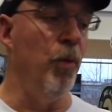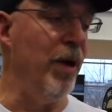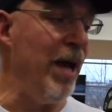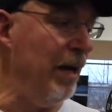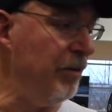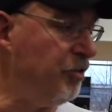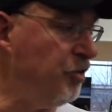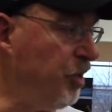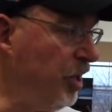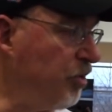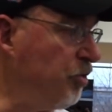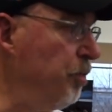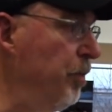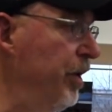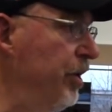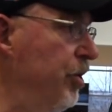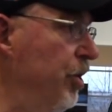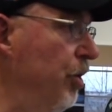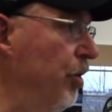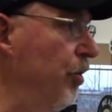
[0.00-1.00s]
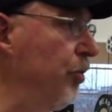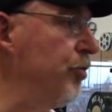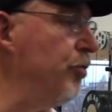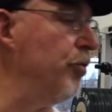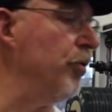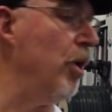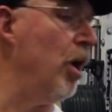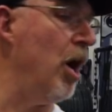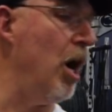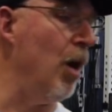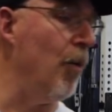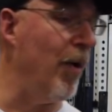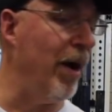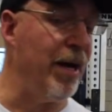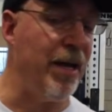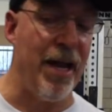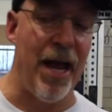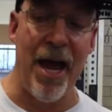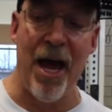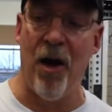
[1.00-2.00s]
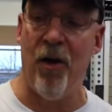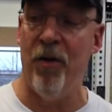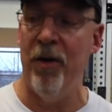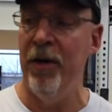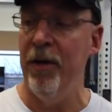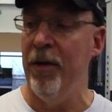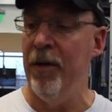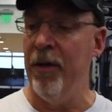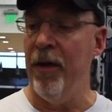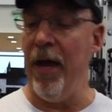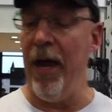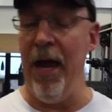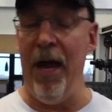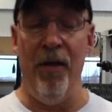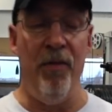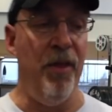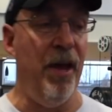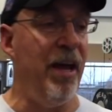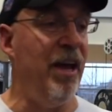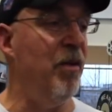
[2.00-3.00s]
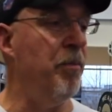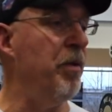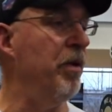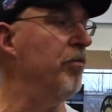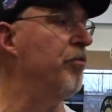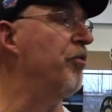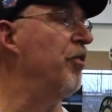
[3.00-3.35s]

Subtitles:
We have 6 mid-years right now, and they have been